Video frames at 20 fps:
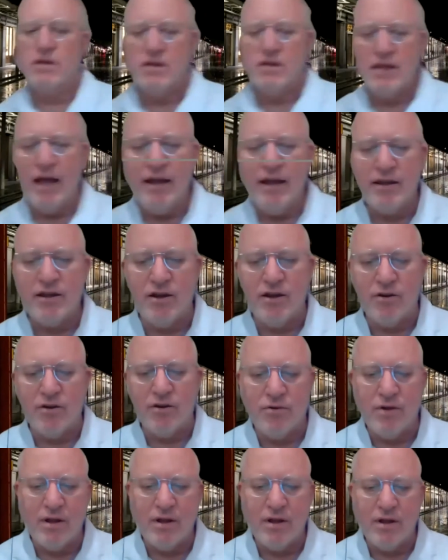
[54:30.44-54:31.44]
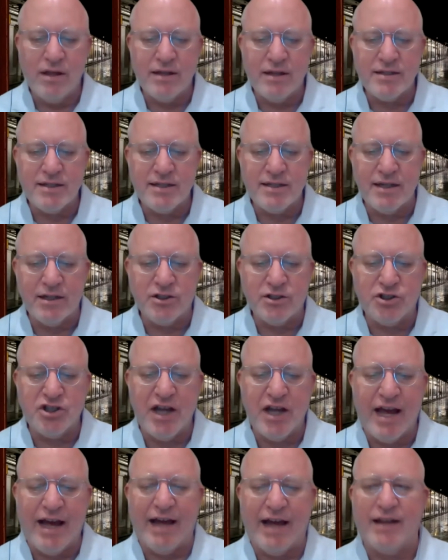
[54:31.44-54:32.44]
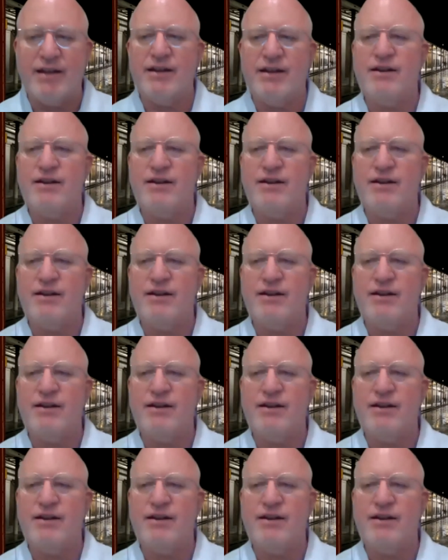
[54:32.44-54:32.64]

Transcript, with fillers: thank you. Let's see, chat.